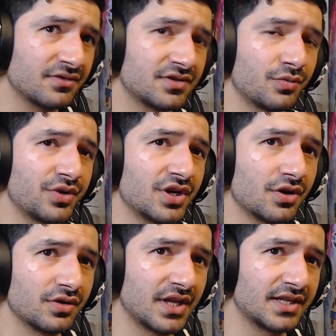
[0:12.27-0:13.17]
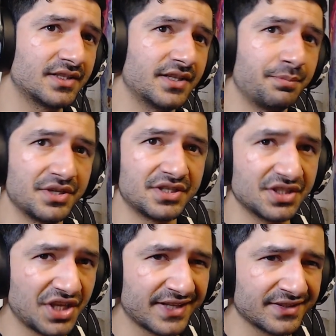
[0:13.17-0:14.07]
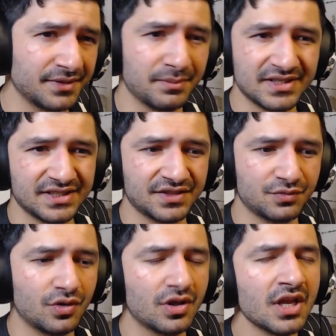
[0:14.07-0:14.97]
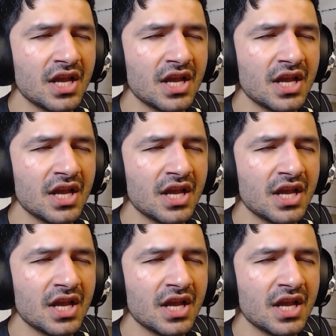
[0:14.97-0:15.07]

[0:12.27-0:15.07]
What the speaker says: so we know that the bitch is actually missing as well,